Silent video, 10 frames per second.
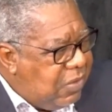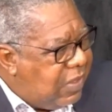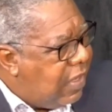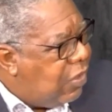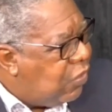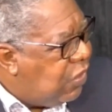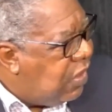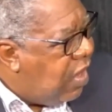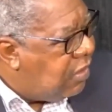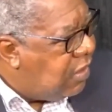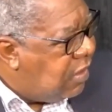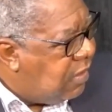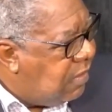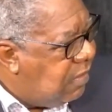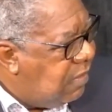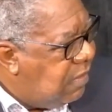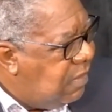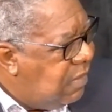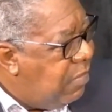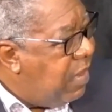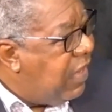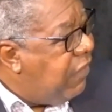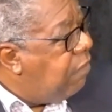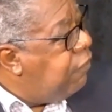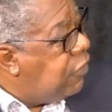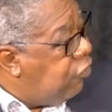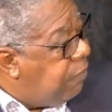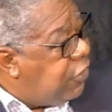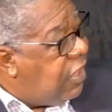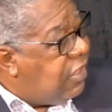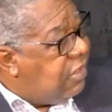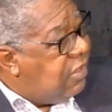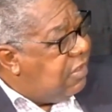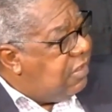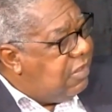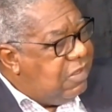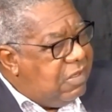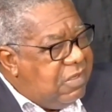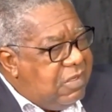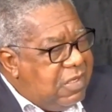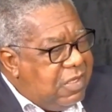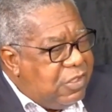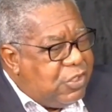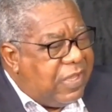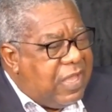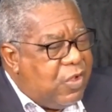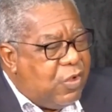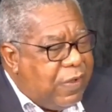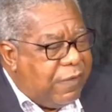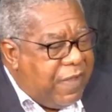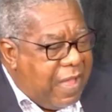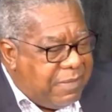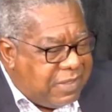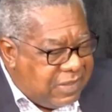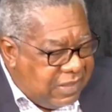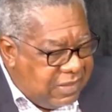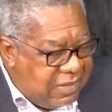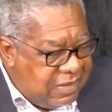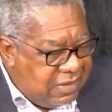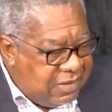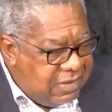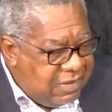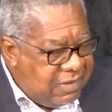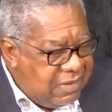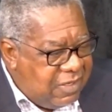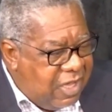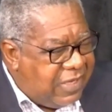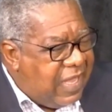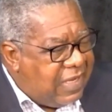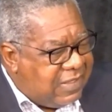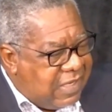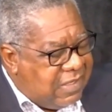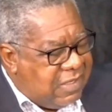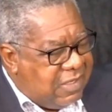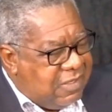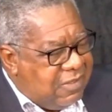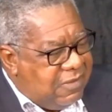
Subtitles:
You can go to the doctor. He might give you a prescription. So I can go to a pharmacy or the health center.